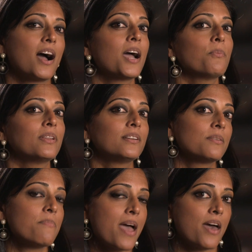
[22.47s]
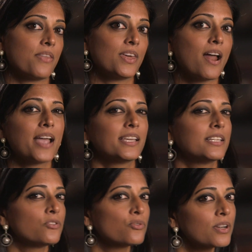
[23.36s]
I'm willing to bet that I
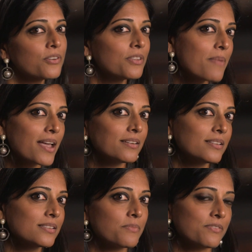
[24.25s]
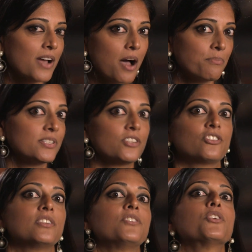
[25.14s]
can trigger the mechanism of
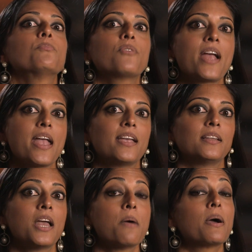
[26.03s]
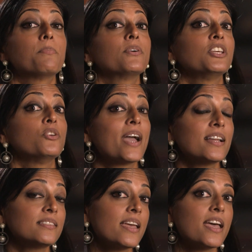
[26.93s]
competition in your brain by putting you
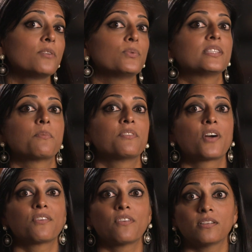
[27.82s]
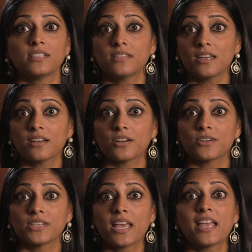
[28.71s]
head to head with some of our volunteers